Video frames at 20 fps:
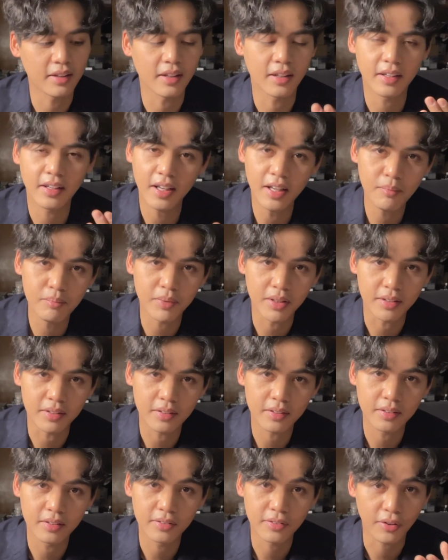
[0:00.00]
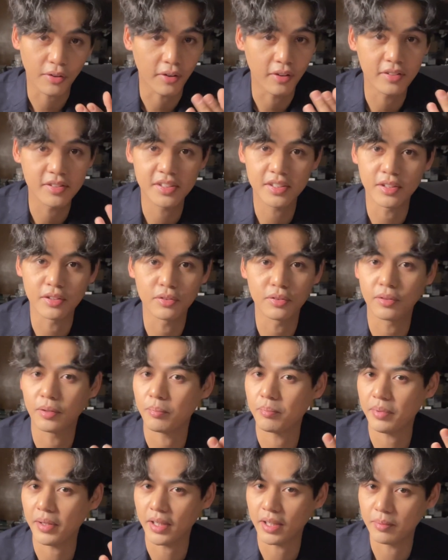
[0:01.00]
the lemon turns into the
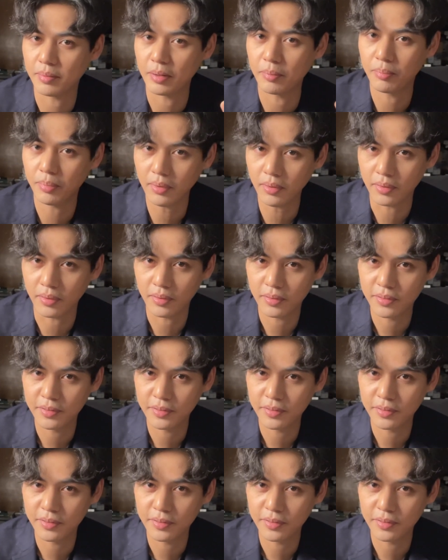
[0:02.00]
paper ball.